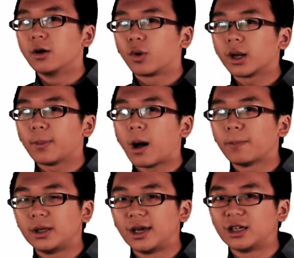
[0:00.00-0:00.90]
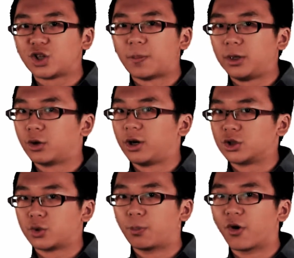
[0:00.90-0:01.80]
What about pH and
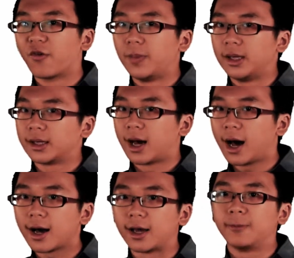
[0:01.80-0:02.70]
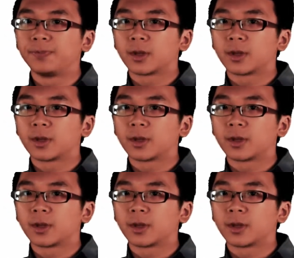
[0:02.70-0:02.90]
pOH both being high?